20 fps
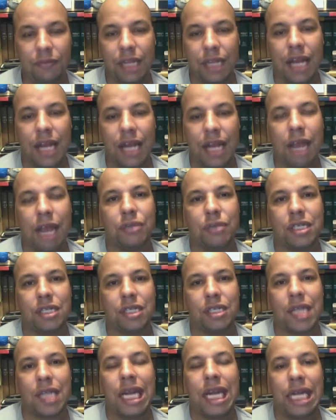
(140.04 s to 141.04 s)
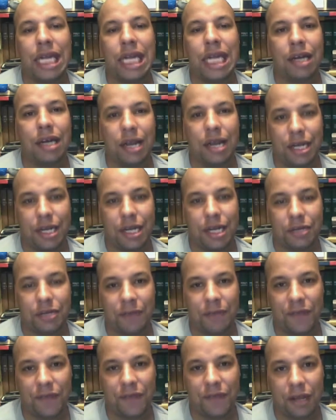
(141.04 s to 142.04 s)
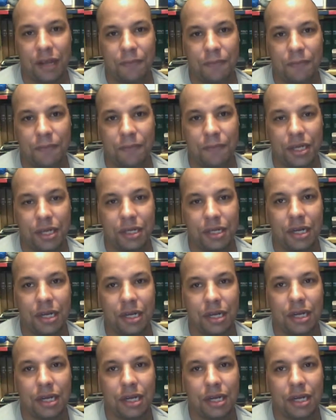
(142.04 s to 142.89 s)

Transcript: then they were stealing ideas from other companies.